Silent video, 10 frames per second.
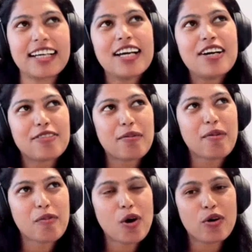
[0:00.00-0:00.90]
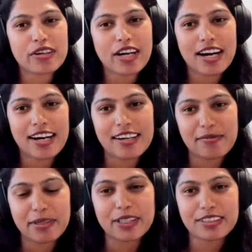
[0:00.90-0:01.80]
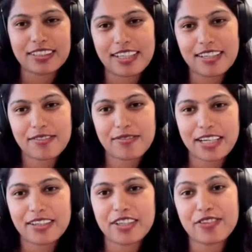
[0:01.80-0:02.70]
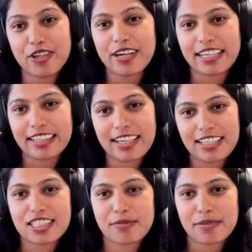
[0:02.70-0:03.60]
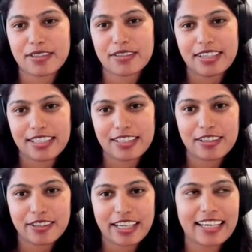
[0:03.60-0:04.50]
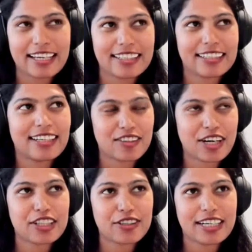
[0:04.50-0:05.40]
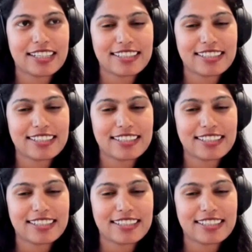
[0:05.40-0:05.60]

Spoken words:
think from a more, because if you are a customer and looking at it, trying to